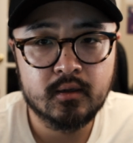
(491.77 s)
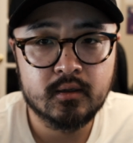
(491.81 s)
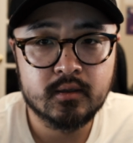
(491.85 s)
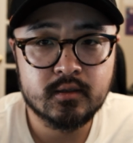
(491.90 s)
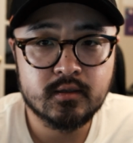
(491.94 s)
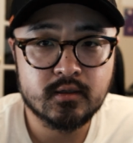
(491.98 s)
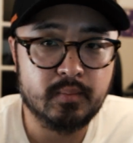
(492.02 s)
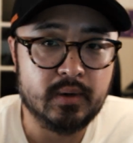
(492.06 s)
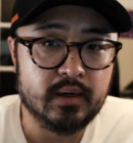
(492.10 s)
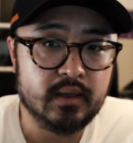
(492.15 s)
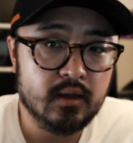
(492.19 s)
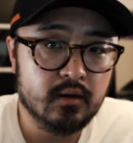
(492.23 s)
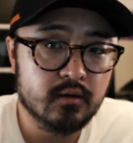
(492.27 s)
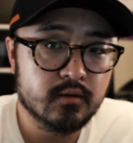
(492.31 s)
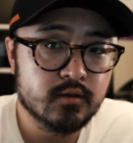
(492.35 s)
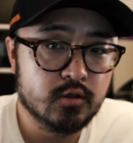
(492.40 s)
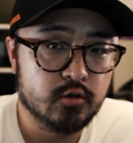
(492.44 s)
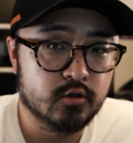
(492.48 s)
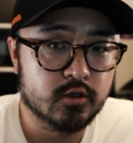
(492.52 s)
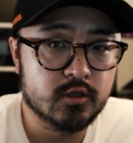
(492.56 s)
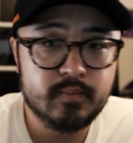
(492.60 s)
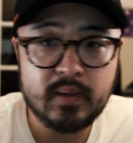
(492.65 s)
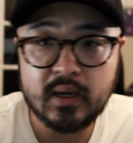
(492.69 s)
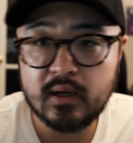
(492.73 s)
somebody else,
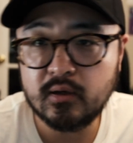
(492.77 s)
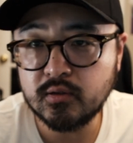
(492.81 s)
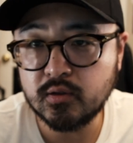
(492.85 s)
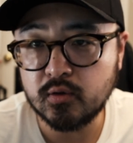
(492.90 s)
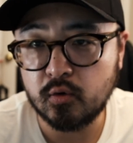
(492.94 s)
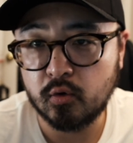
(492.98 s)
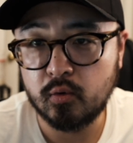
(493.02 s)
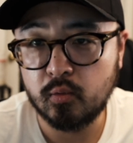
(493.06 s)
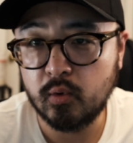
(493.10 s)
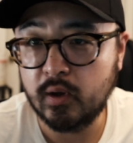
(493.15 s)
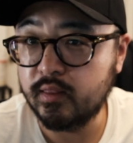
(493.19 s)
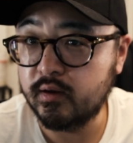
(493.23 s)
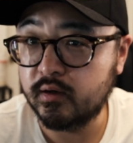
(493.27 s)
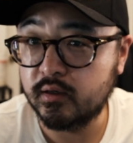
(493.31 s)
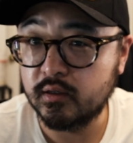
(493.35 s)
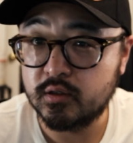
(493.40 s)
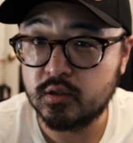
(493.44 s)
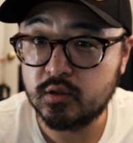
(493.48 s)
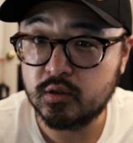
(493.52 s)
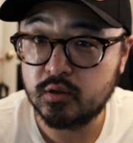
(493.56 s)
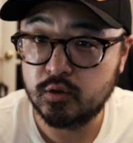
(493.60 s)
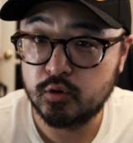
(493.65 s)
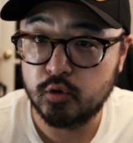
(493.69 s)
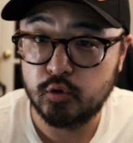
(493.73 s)
your spouse, or whether
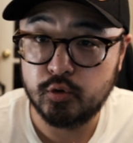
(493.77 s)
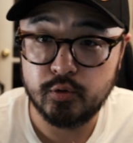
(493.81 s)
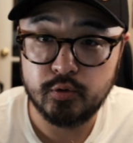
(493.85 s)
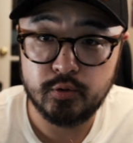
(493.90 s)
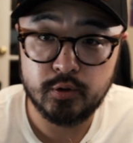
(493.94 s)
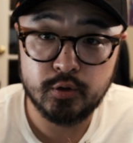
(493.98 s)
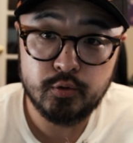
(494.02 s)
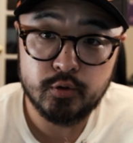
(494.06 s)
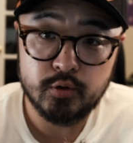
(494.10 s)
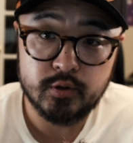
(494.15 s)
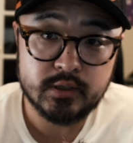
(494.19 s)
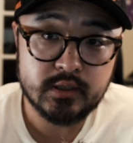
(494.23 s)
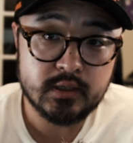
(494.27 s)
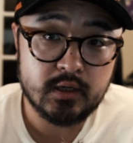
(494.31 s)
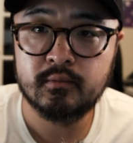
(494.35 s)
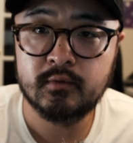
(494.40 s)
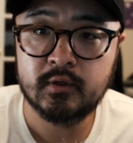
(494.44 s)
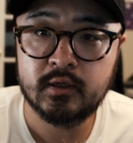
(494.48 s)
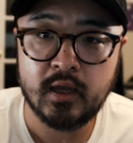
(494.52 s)
it's you yourself.